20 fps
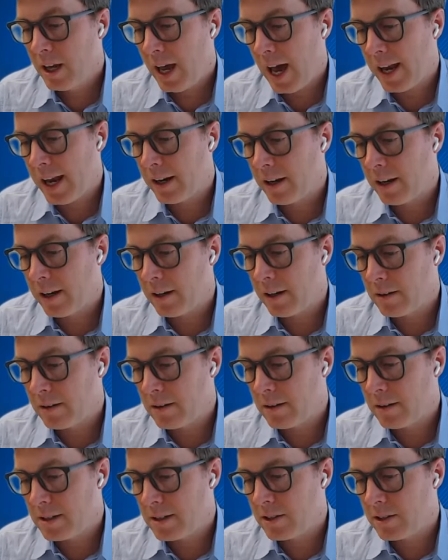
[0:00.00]
at a
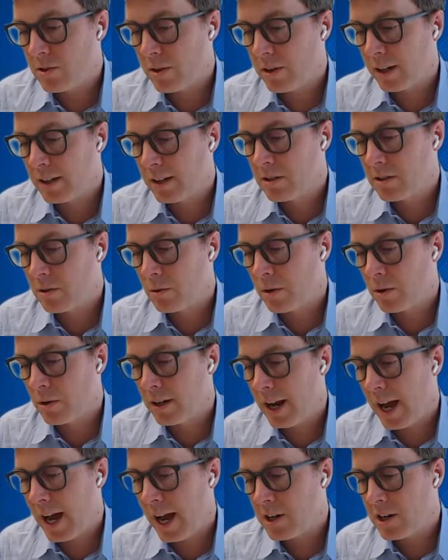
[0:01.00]
district or
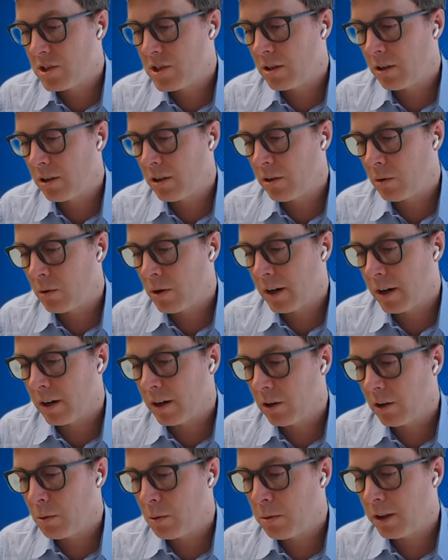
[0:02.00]
a national or a
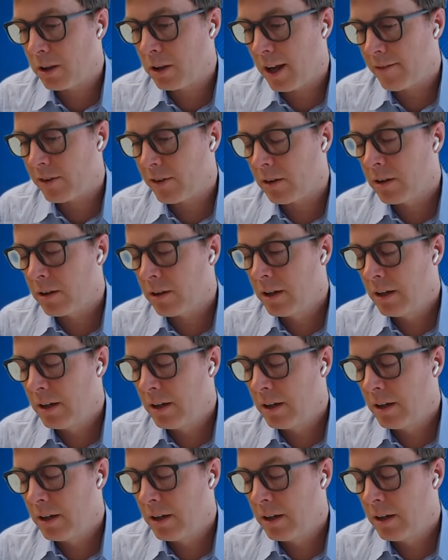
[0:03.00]
global level.